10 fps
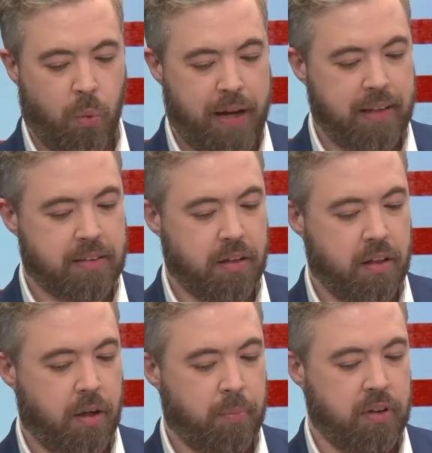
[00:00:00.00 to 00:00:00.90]
when it's
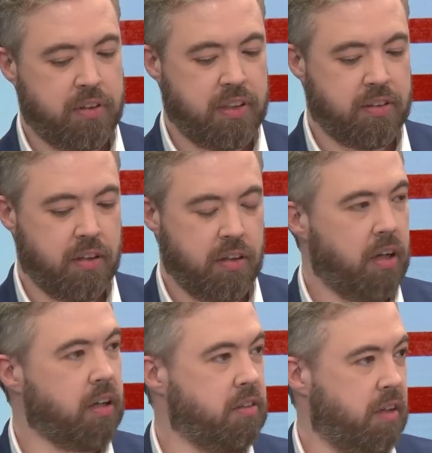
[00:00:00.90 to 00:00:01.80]
a, a politician,
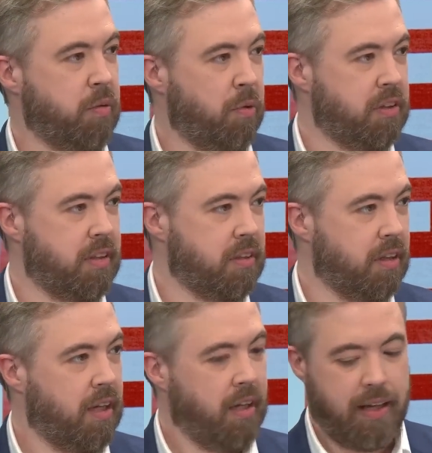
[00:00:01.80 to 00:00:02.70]
a conservative politician,
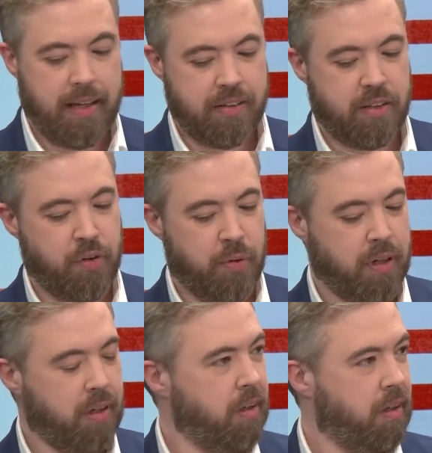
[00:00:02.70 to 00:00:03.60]

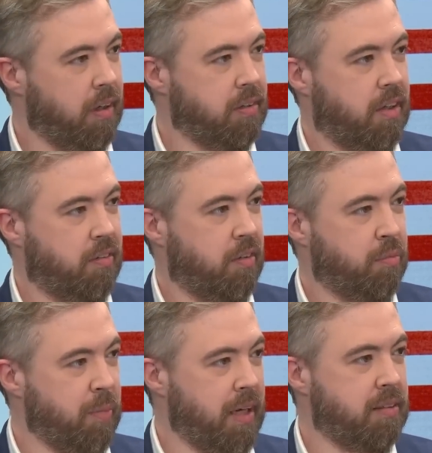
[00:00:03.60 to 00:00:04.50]
interviewing a
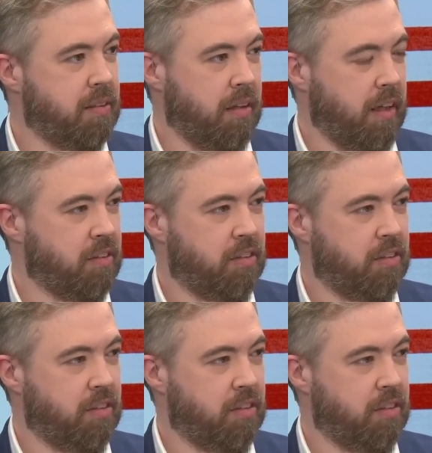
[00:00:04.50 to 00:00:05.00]
Conservative minister in